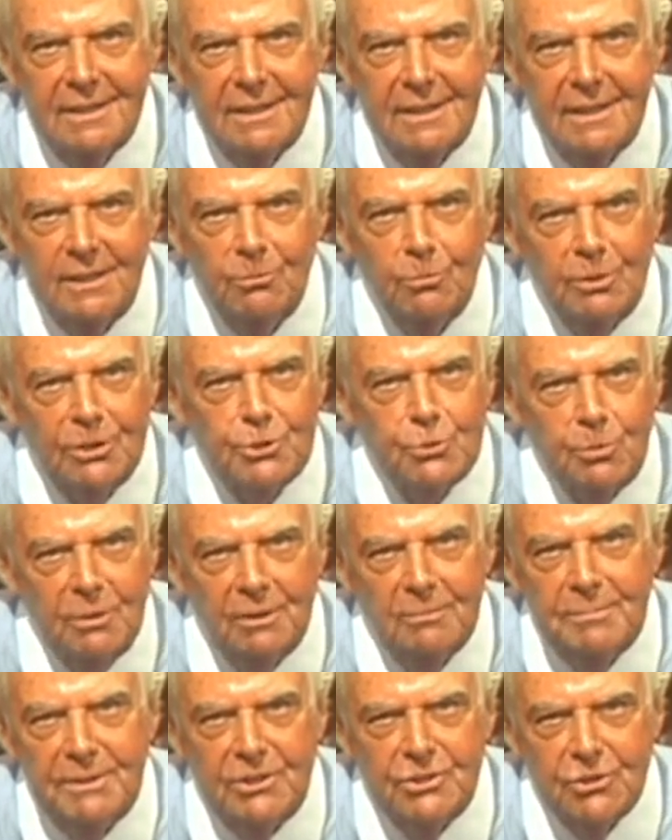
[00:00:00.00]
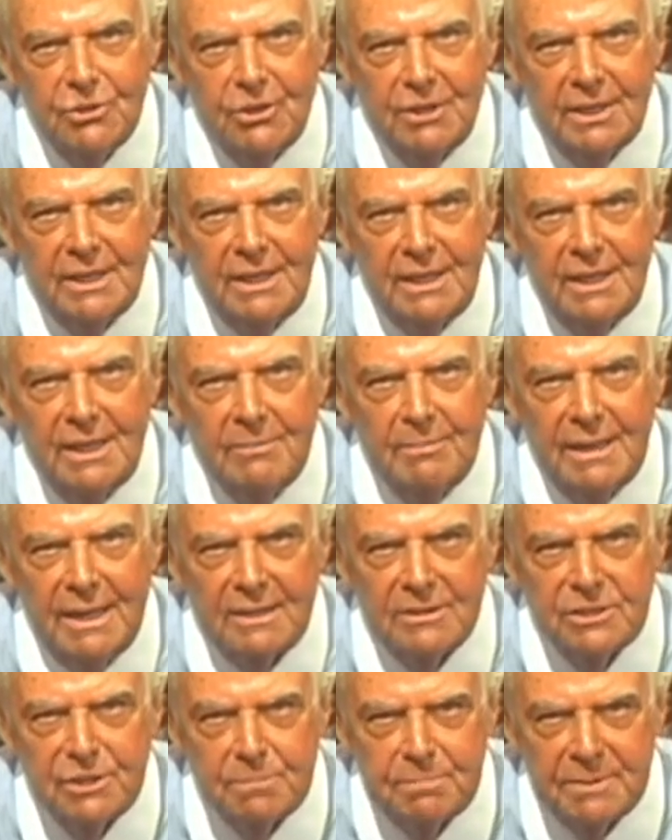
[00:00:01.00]
in which we'll be talking
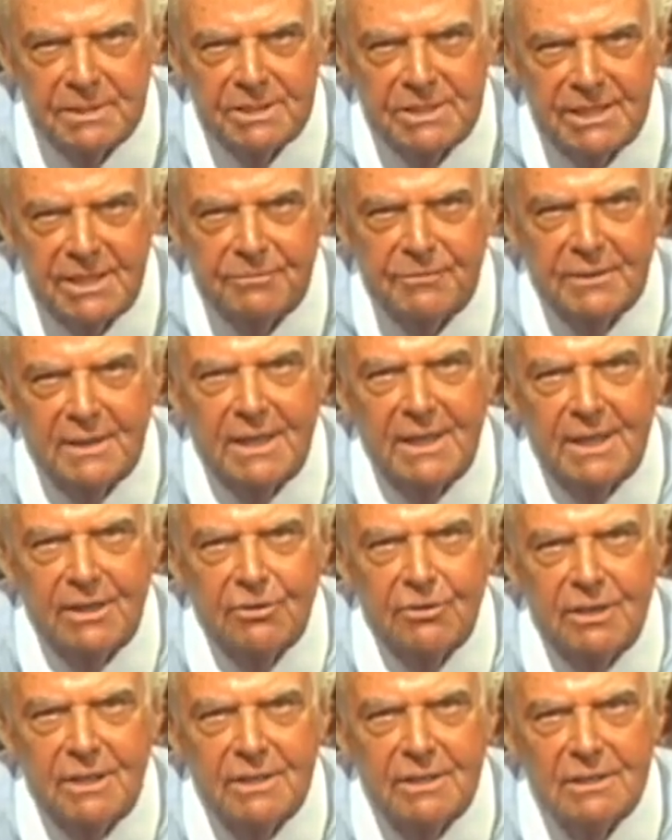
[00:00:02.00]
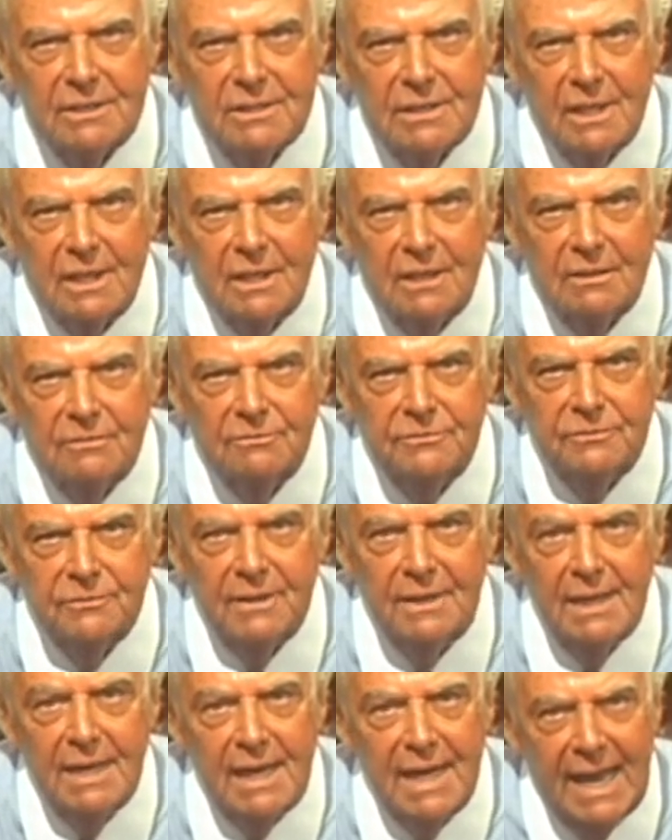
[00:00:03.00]
about specific areas of
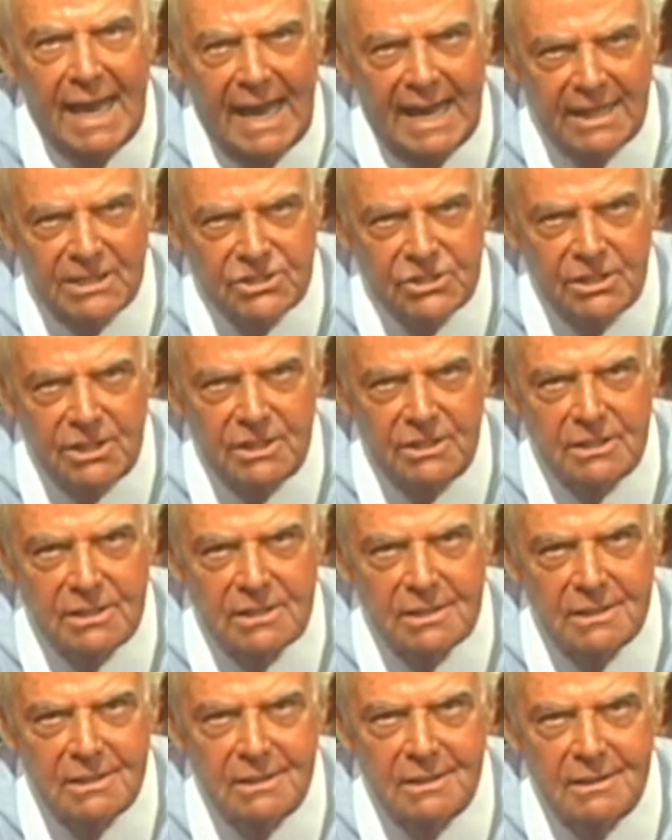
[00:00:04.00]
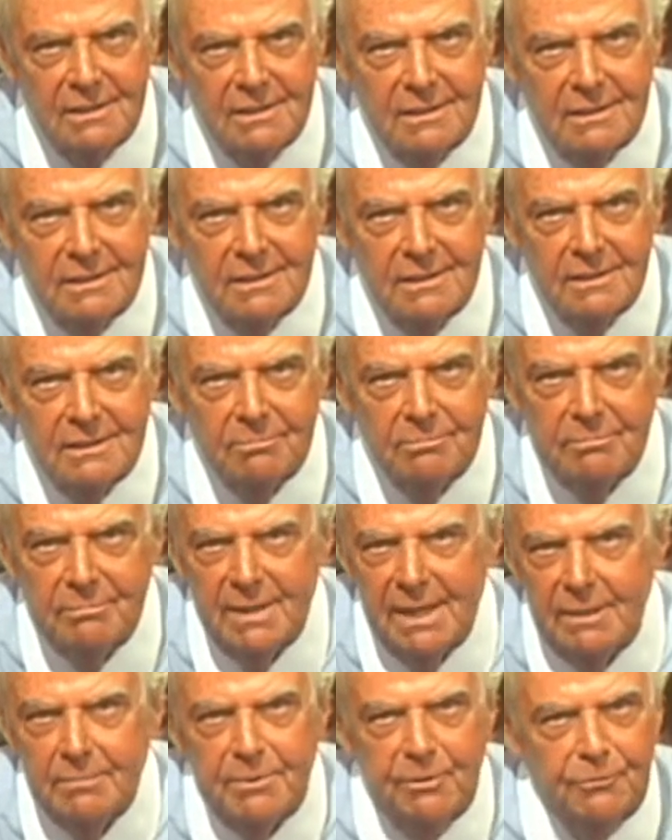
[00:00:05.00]
accidents,
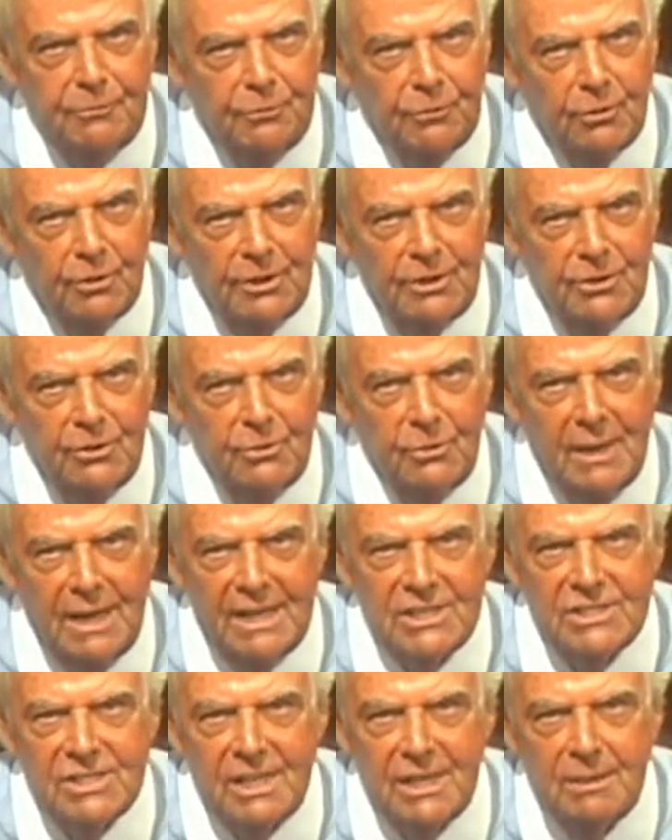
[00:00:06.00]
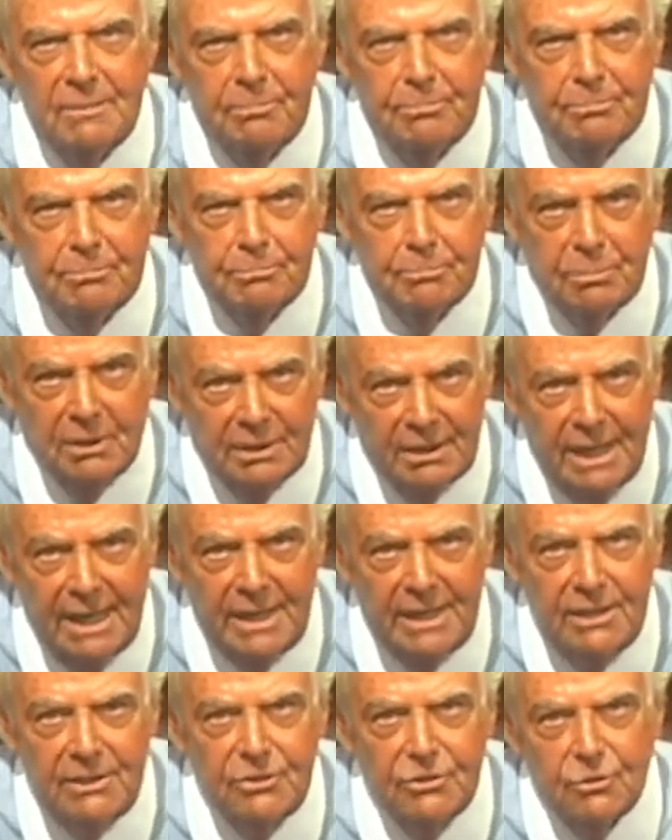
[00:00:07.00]
maybe for you as a
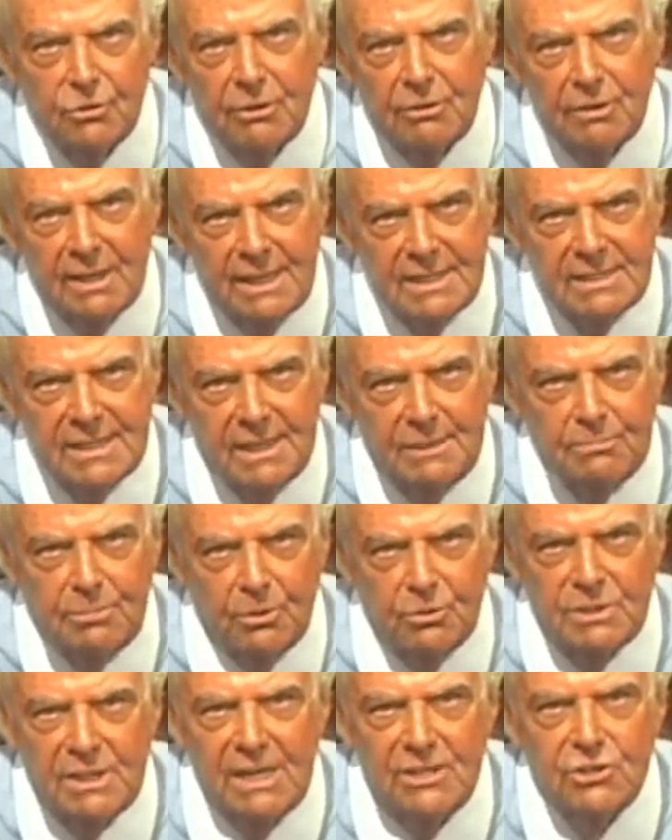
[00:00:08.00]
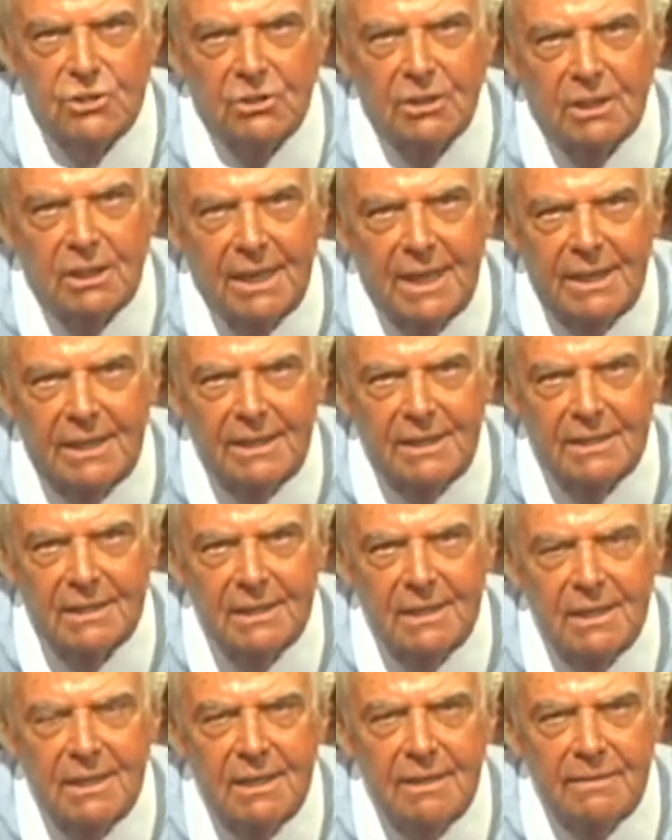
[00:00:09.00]
client or as a potential client
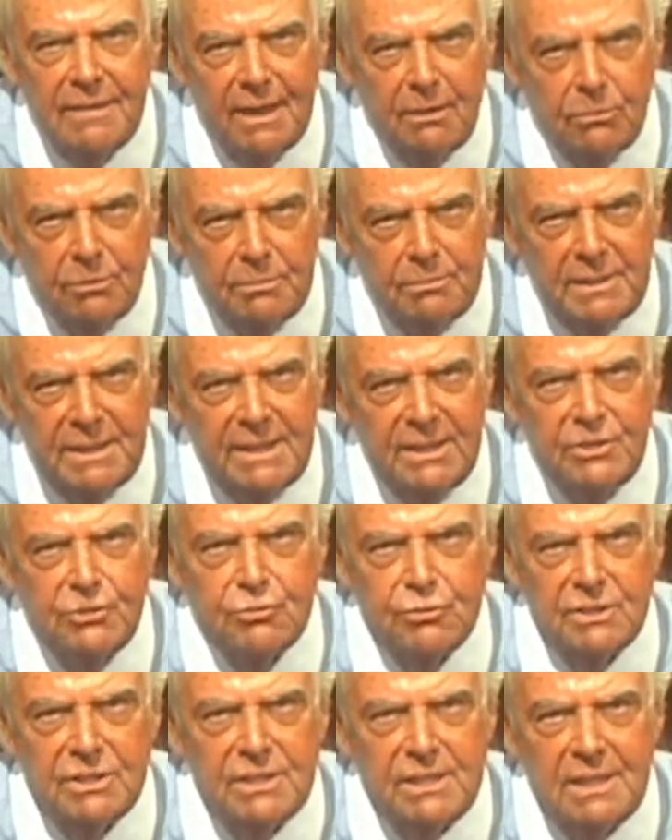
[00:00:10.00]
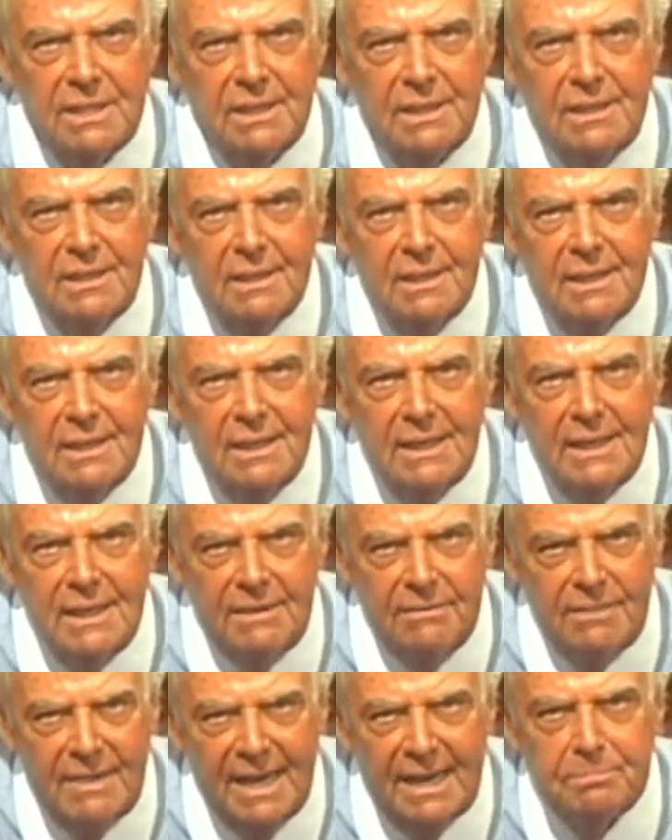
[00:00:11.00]
that would be interested
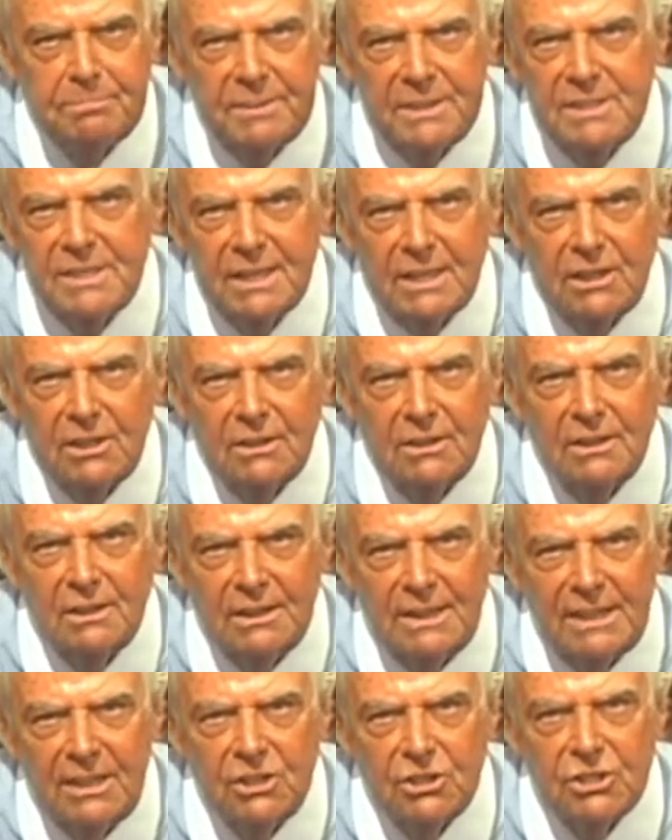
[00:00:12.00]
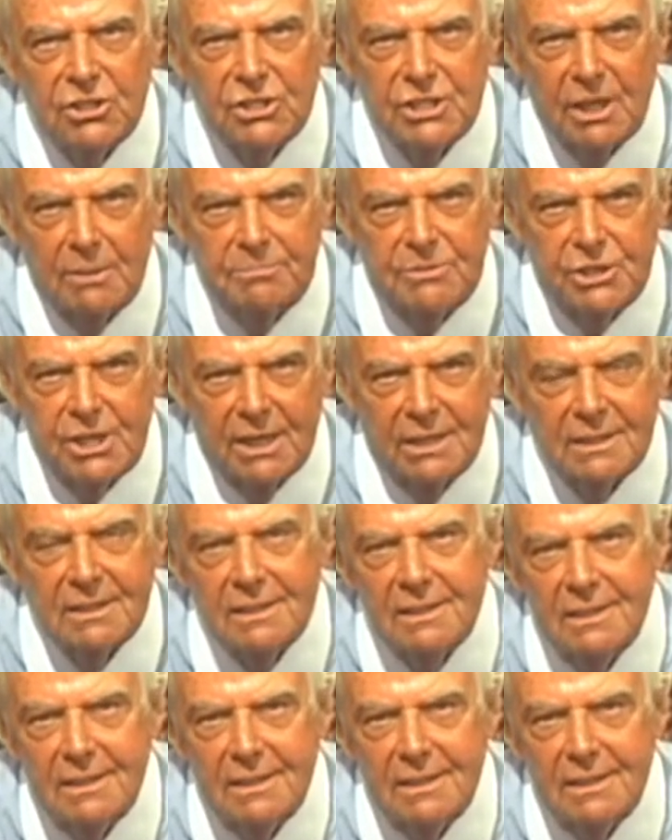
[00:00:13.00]
in that particular legal subject.